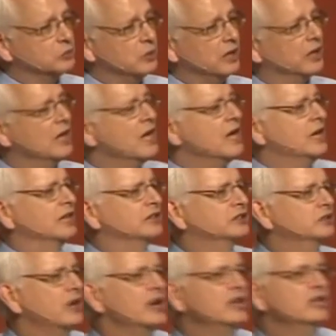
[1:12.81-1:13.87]
well. It's
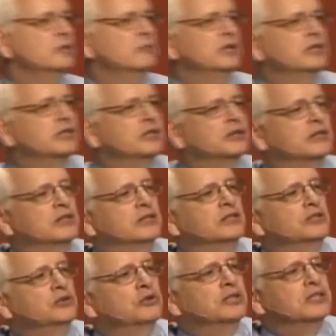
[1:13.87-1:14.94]
striking to me that
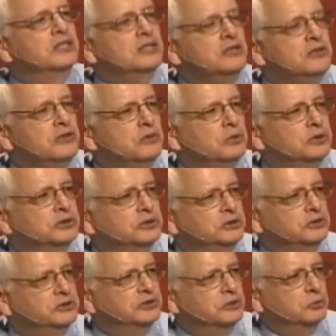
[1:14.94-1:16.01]
you continue to
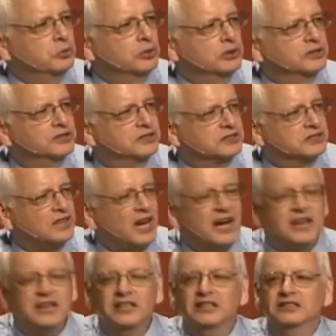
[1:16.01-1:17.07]
use the word
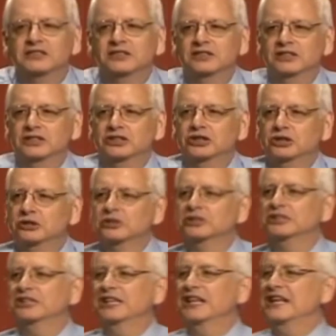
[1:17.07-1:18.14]
society instead of
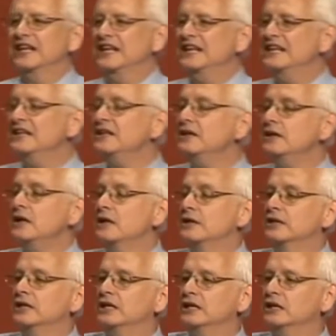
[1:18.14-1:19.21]
church in
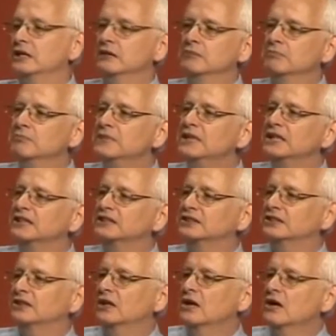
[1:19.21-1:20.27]
the
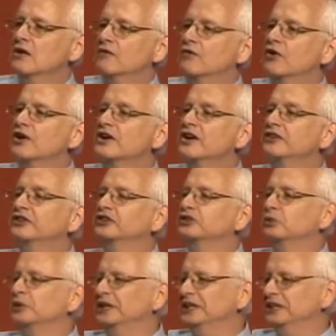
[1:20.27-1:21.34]
minutes for another
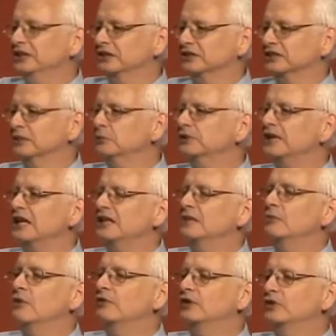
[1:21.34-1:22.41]
20 years. It will take
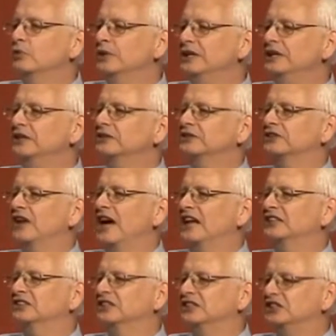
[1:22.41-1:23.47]
them over 20 years to
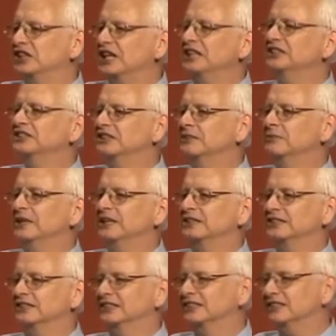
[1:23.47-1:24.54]
actually change the
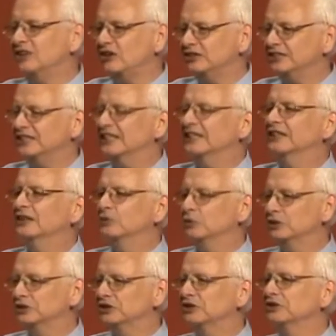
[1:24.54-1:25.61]
minutes and start sticking the
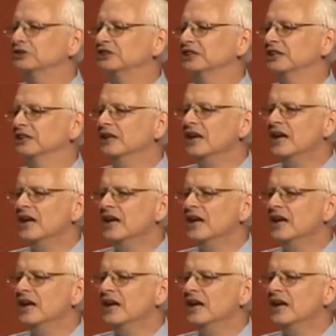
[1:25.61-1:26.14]
word church in.